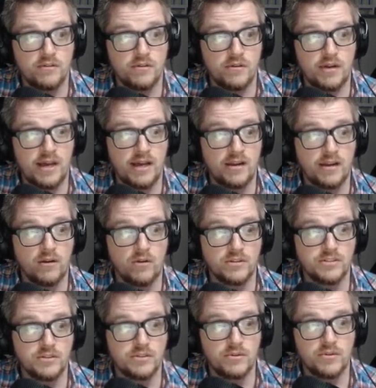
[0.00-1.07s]
and
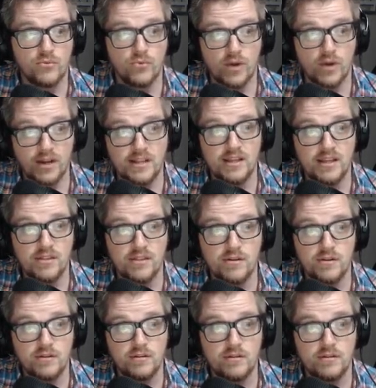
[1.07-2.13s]
also the rugged
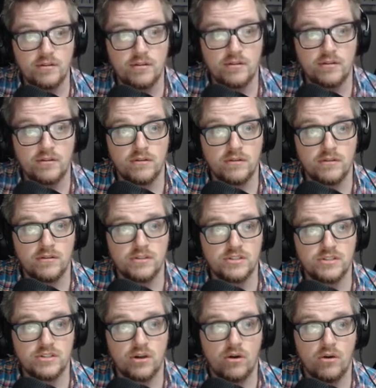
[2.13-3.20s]
leather
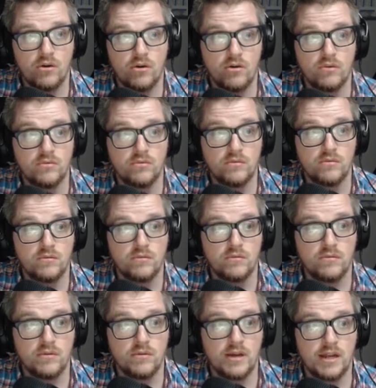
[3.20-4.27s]
so,
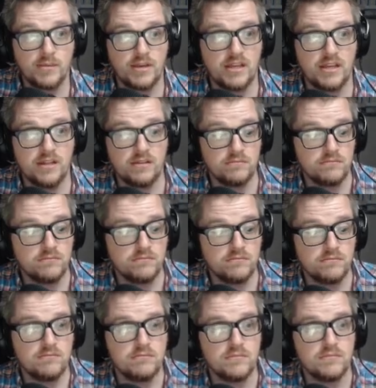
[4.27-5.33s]
and I mean,
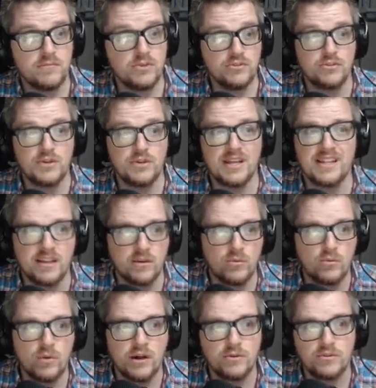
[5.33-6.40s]
you, you get like
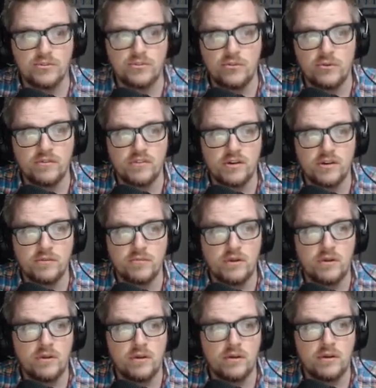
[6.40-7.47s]
one or two of them.
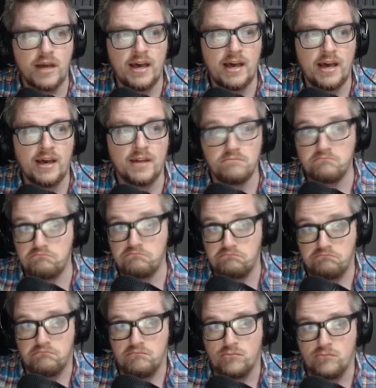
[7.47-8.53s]
And
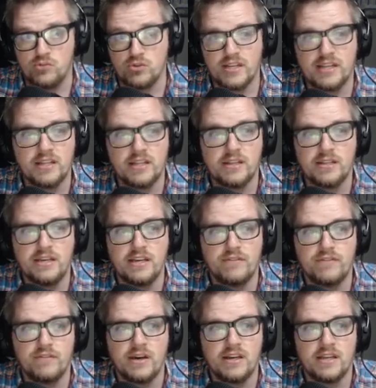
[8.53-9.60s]
so technically,
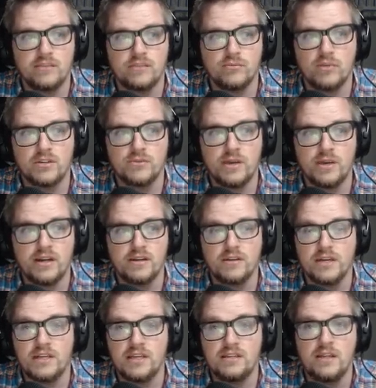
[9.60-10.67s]
if I get one
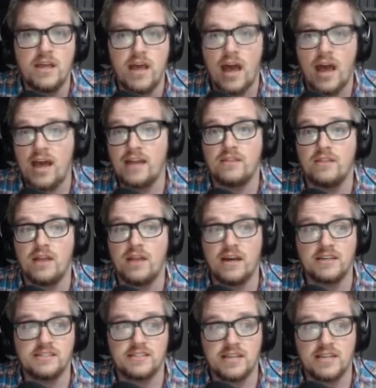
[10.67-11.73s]
Dragonkin and I
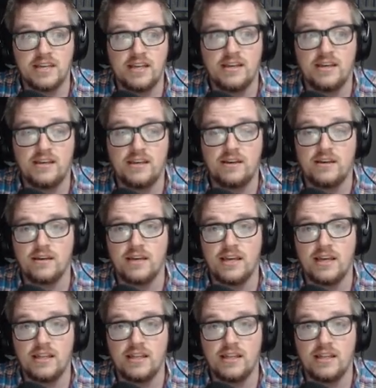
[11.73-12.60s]
skin, uh, kill